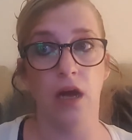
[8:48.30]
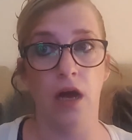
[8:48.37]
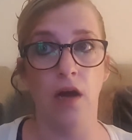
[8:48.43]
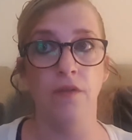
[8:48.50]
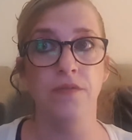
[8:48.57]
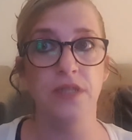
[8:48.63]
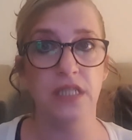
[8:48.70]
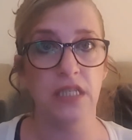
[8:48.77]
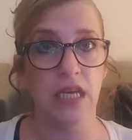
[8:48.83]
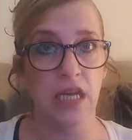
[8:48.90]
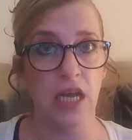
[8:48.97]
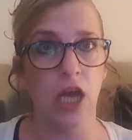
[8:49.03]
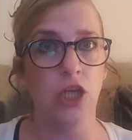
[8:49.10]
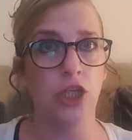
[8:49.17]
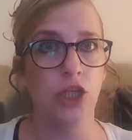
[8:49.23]

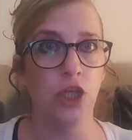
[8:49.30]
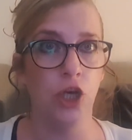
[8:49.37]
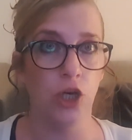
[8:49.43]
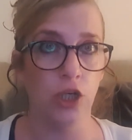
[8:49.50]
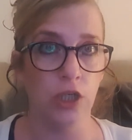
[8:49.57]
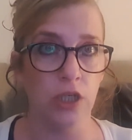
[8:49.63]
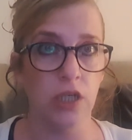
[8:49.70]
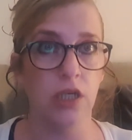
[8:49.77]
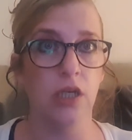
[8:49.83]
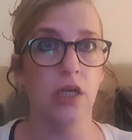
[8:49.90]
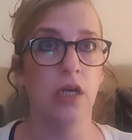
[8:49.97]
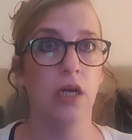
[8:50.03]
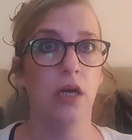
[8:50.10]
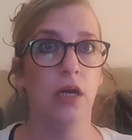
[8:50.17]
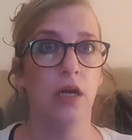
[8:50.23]
obviously a young
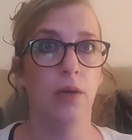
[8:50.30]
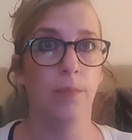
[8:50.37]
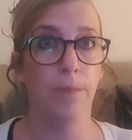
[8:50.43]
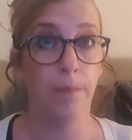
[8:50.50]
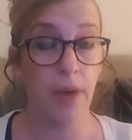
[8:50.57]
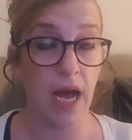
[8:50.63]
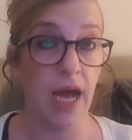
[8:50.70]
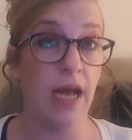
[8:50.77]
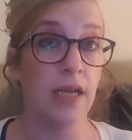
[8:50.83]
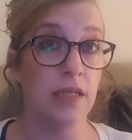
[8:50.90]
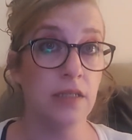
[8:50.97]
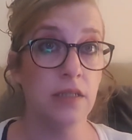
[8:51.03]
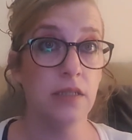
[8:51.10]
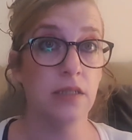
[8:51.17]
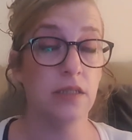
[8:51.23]

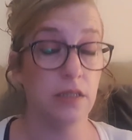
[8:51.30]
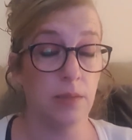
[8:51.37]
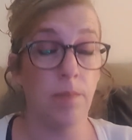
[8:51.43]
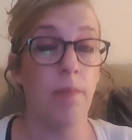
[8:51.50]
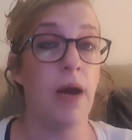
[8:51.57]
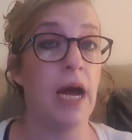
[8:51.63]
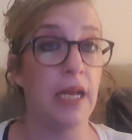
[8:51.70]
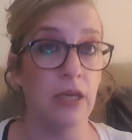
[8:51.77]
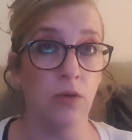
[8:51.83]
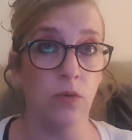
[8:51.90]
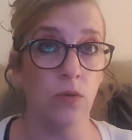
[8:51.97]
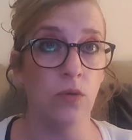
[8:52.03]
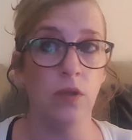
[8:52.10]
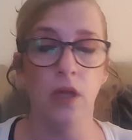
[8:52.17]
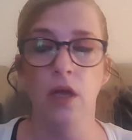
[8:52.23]
man, it's a
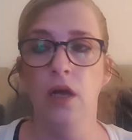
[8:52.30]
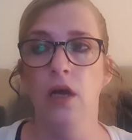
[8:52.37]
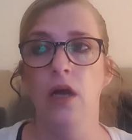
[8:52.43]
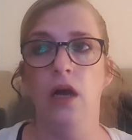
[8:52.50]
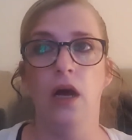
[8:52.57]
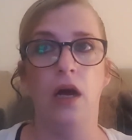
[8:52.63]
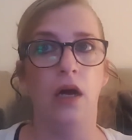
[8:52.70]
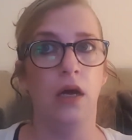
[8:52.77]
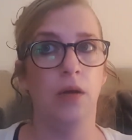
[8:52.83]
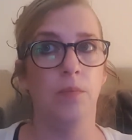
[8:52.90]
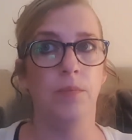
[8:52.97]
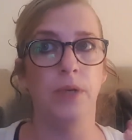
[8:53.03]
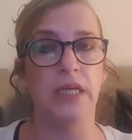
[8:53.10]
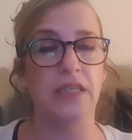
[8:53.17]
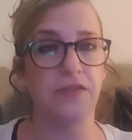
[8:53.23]
male,
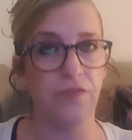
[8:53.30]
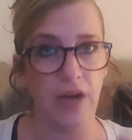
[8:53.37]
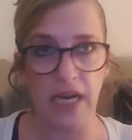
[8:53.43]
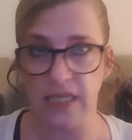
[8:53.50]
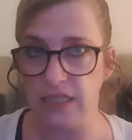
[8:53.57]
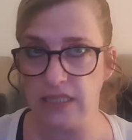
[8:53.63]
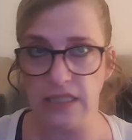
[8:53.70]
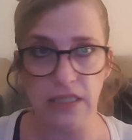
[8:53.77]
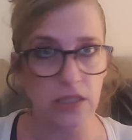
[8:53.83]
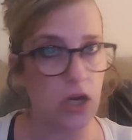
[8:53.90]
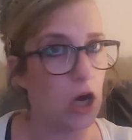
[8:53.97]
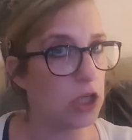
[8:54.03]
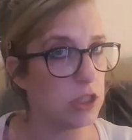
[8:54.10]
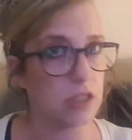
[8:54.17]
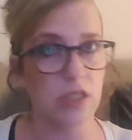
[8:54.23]
but his face is
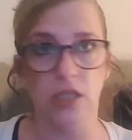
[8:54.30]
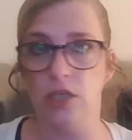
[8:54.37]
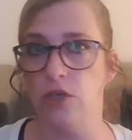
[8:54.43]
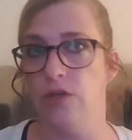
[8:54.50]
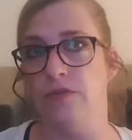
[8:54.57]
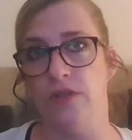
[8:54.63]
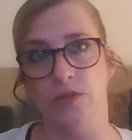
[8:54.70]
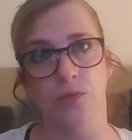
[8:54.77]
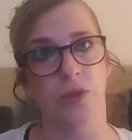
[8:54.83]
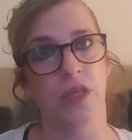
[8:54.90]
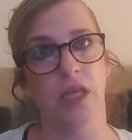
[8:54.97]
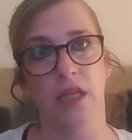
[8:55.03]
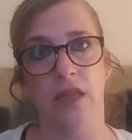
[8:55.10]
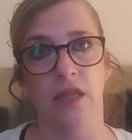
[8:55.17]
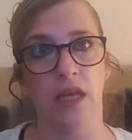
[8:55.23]
constantly covered
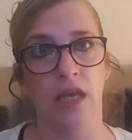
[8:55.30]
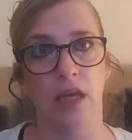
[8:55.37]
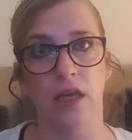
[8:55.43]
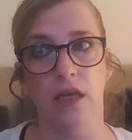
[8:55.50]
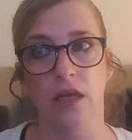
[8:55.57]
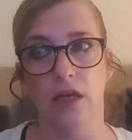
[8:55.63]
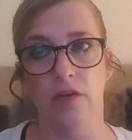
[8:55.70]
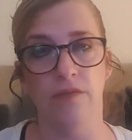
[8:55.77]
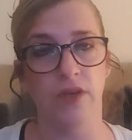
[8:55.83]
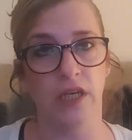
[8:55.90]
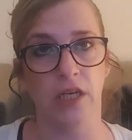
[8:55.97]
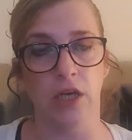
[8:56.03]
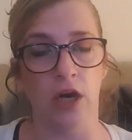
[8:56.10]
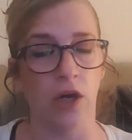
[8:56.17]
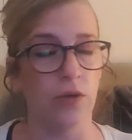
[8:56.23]
within the
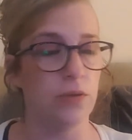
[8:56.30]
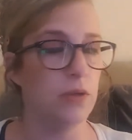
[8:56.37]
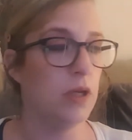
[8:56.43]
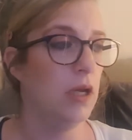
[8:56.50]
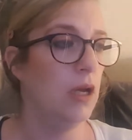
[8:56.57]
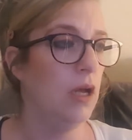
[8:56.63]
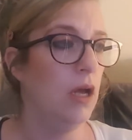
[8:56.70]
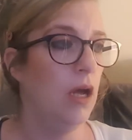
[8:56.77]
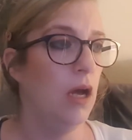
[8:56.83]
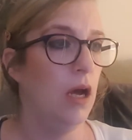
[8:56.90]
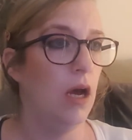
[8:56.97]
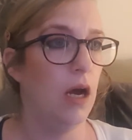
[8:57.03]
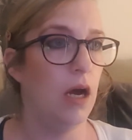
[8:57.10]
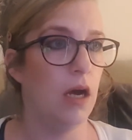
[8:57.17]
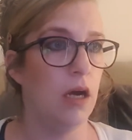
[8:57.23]
video.
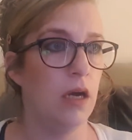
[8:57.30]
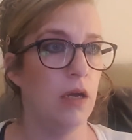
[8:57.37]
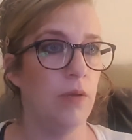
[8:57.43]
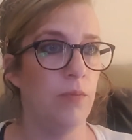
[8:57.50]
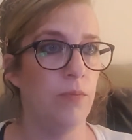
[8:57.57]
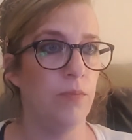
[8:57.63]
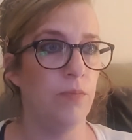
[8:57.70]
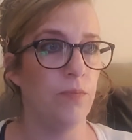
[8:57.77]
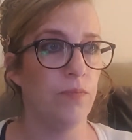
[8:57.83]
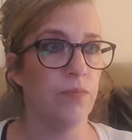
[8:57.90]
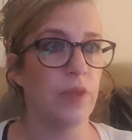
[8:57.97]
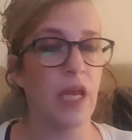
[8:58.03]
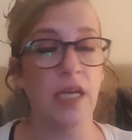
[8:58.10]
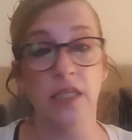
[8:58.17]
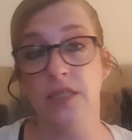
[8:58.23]
And
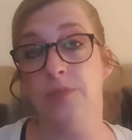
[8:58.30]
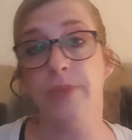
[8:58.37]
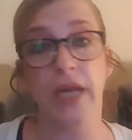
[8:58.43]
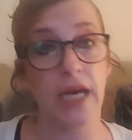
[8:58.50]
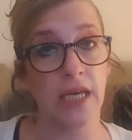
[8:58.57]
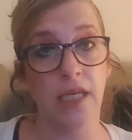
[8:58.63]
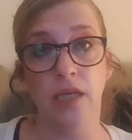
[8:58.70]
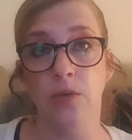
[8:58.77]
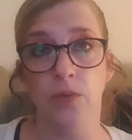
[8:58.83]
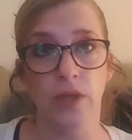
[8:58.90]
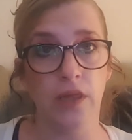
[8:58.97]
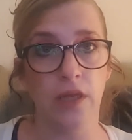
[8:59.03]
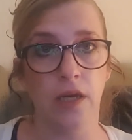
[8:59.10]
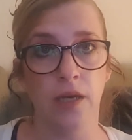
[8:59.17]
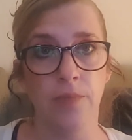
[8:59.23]
he's playing
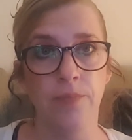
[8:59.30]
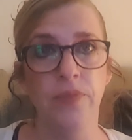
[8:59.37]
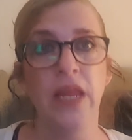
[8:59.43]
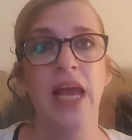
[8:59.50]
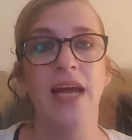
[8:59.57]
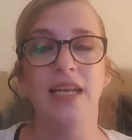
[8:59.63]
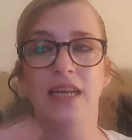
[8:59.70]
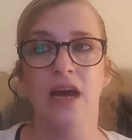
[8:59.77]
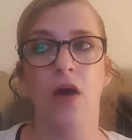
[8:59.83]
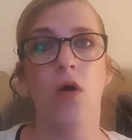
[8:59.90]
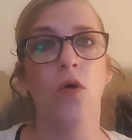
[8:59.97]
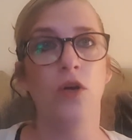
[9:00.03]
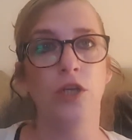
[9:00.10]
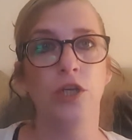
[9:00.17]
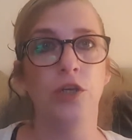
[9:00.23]
with them. Now,
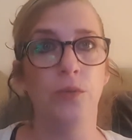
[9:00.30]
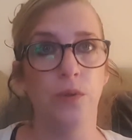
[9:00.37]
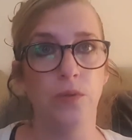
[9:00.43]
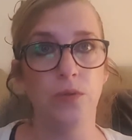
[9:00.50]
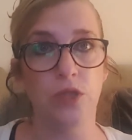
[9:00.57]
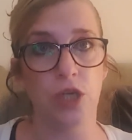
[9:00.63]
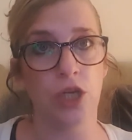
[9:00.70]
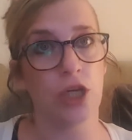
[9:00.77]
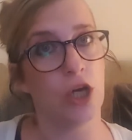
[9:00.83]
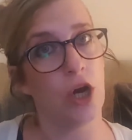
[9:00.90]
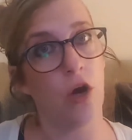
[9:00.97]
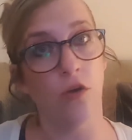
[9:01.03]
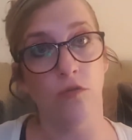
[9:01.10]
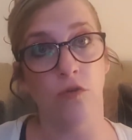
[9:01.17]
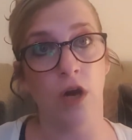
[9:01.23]
I knew it was going to
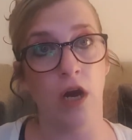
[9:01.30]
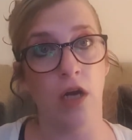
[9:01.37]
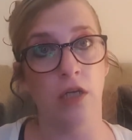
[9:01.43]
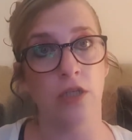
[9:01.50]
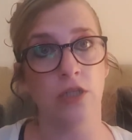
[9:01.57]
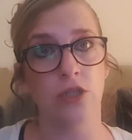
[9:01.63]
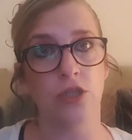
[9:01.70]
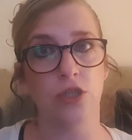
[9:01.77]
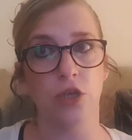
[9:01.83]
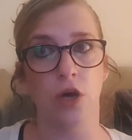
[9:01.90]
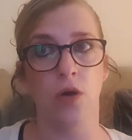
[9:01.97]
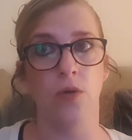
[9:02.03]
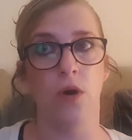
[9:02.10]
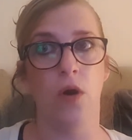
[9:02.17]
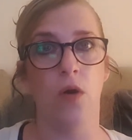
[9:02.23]
go wrong,
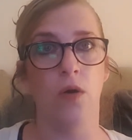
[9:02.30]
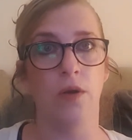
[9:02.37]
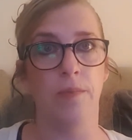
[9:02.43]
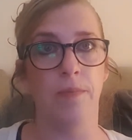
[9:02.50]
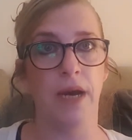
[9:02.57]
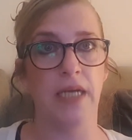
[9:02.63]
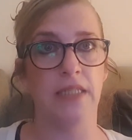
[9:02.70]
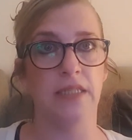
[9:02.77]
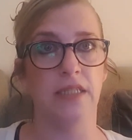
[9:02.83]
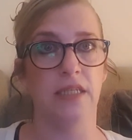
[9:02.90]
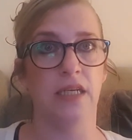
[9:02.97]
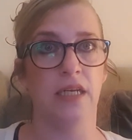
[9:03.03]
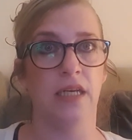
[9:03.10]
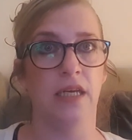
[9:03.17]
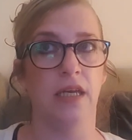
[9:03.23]
so I
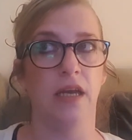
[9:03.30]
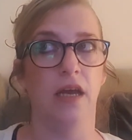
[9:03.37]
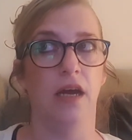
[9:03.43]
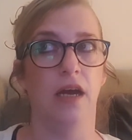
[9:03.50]
basically